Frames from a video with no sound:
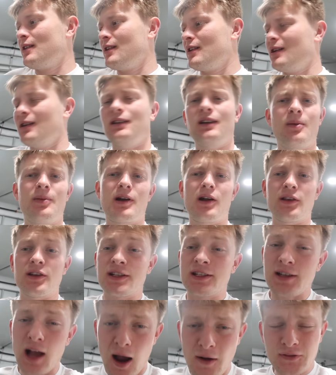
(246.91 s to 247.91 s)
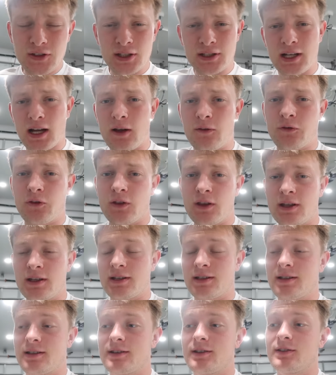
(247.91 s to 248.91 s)
a little bit on the softer side for
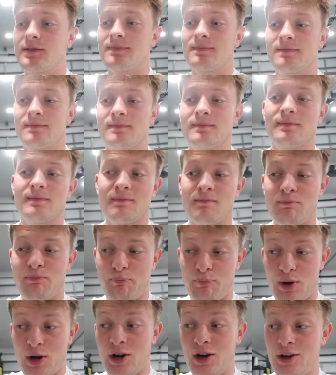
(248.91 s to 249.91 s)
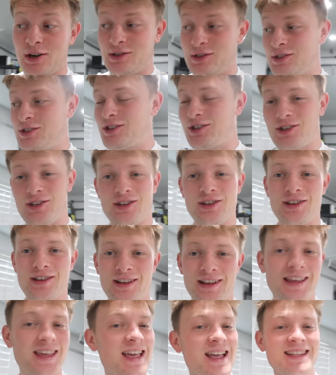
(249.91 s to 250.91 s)
these birds.
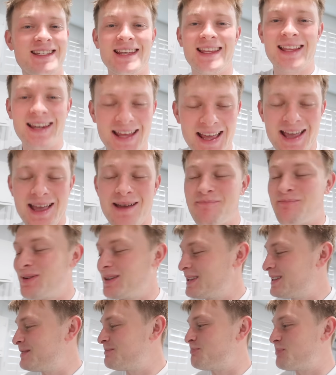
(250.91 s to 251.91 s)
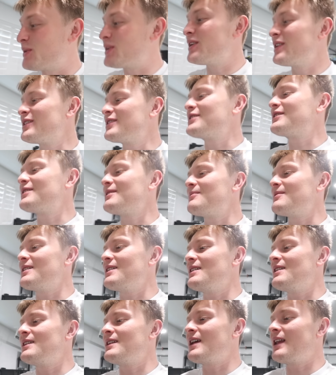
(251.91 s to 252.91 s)
Can't say the name, but these birds to
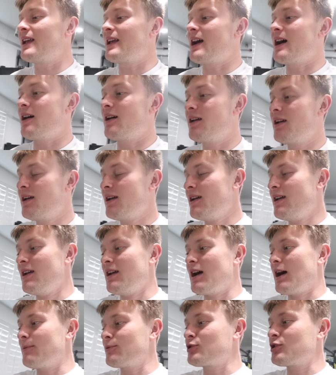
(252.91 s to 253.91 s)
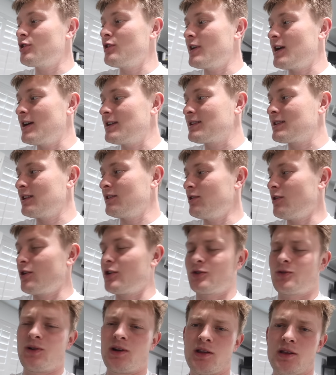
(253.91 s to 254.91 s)
be getting out. I'm sure you guys can
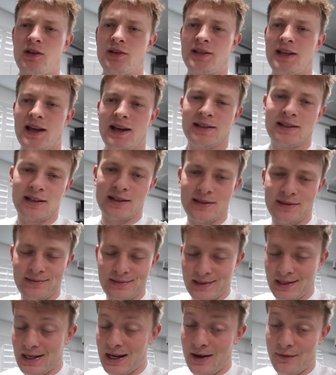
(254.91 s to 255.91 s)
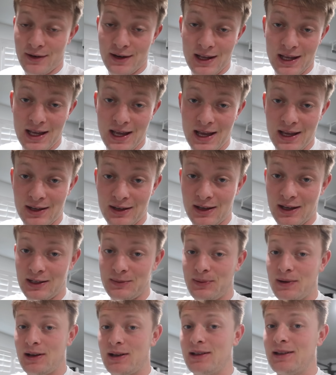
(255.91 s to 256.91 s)
notice one of those eggs. It's an everyday egg. You guys
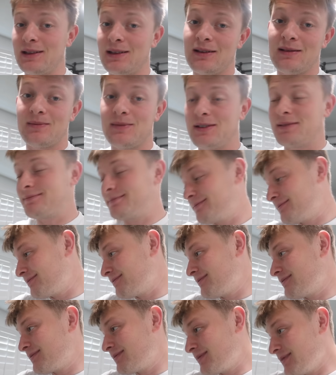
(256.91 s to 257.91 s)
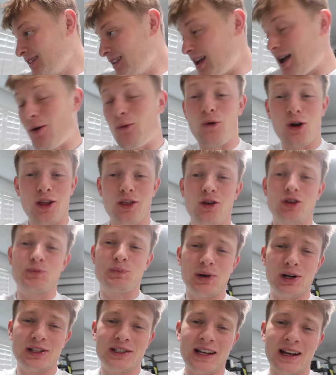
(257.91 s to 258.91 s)
probably eat them, and yeah, one of those
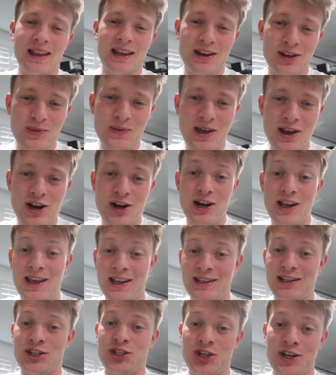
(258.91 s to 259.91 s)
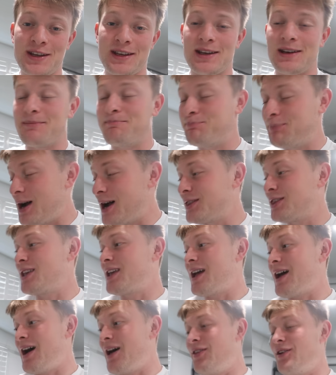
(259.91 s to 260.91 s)
birds out of the incubator is a chicken, but
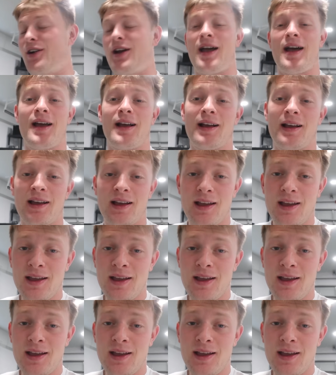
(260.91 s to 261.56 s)
the other egg,